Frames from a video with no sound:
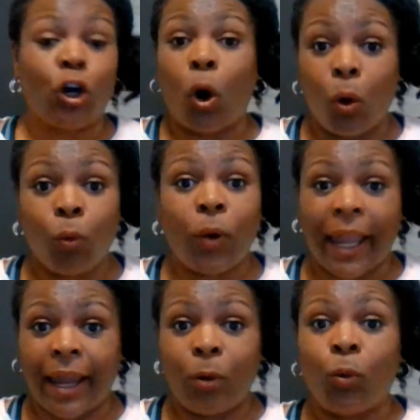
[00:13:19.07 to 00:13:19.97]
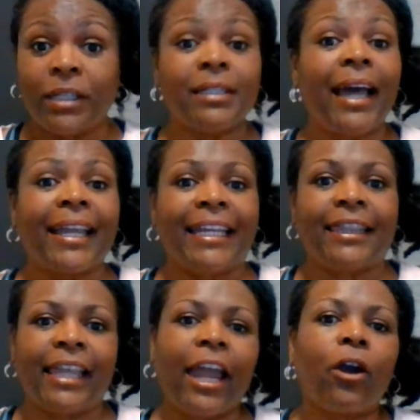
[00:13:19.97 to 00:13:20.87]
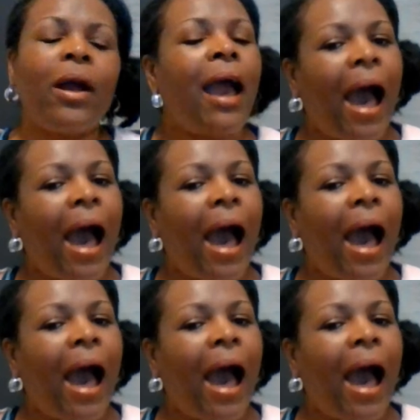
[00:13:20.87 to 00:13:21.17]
goal weight, once I get there,